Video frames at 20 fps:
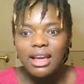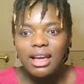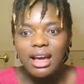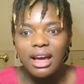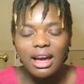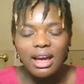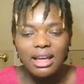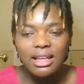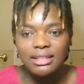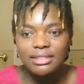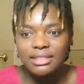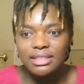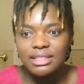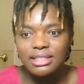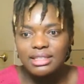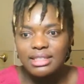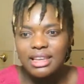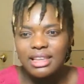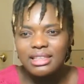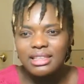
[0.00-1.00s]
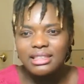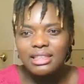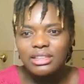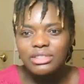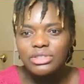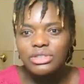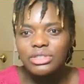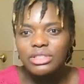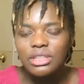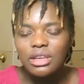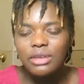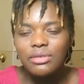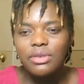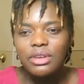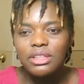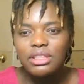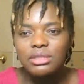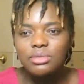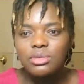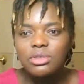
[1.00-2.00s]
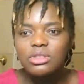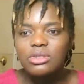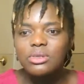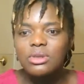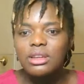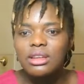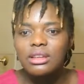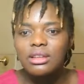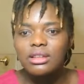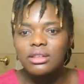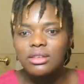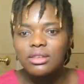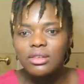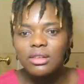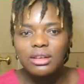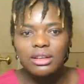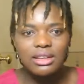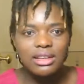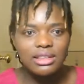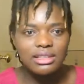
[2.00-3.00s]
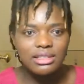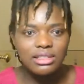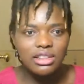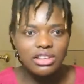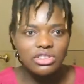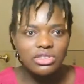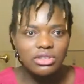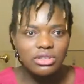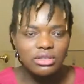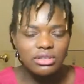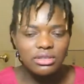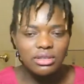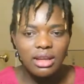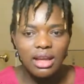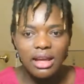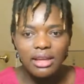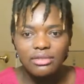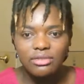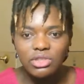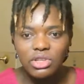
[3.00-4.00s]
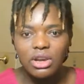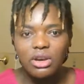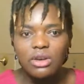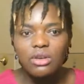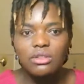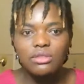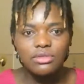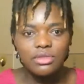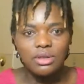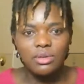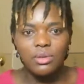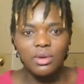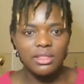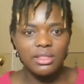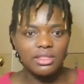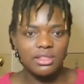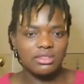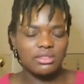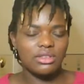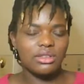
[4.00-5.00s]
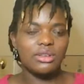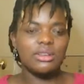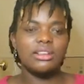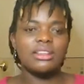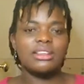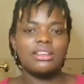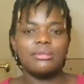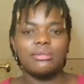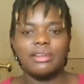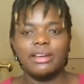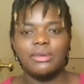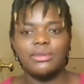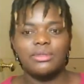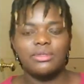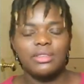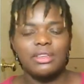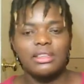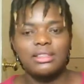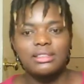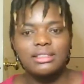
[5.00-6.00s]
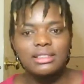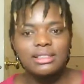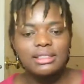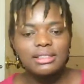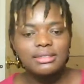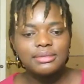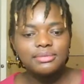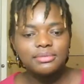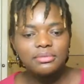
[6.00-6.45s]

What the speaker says: And these days, there's no difference between organization and Jehovah when they're talking about things.